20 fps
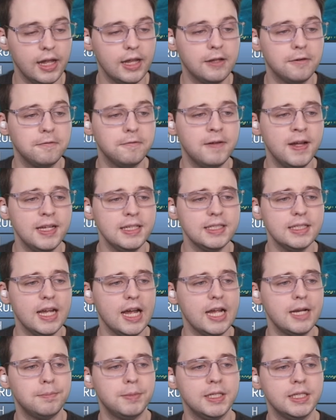I confess
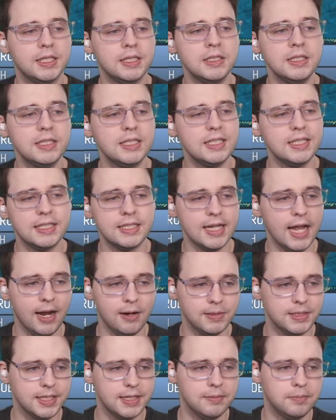I had begun to
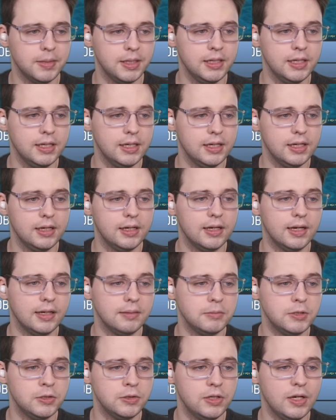doubt him.
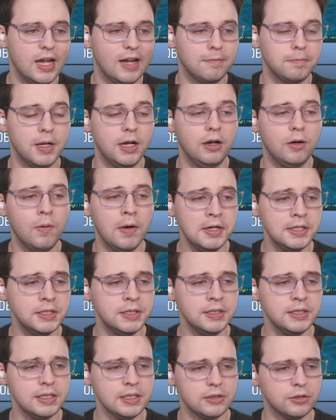I'm sure you have many
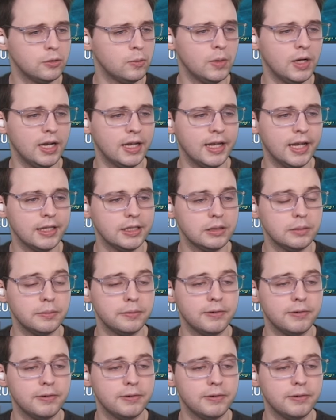questions. I'll do what I can to